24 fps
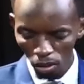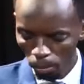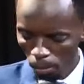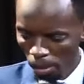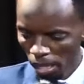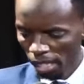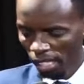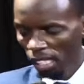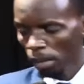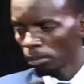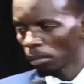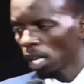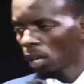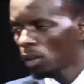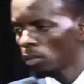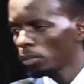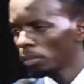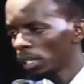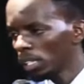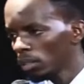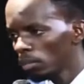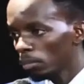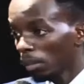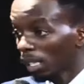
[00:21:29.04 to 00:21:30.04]
not break your
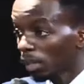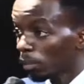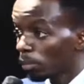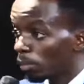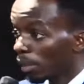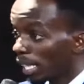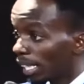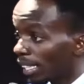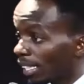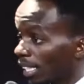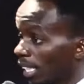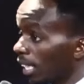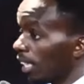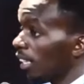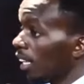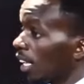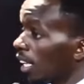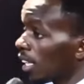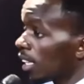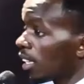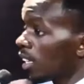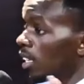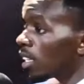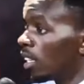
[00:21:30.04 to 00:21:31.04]
maombi, but break your
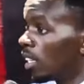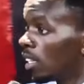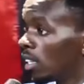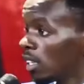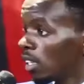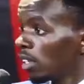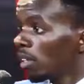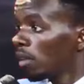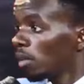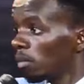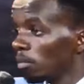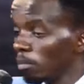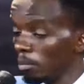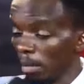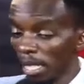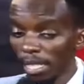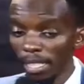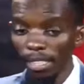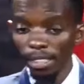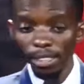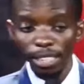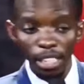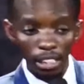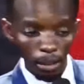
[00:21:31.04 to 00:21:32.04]

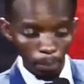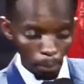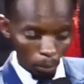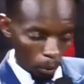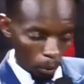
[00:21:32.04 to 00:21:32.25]
many church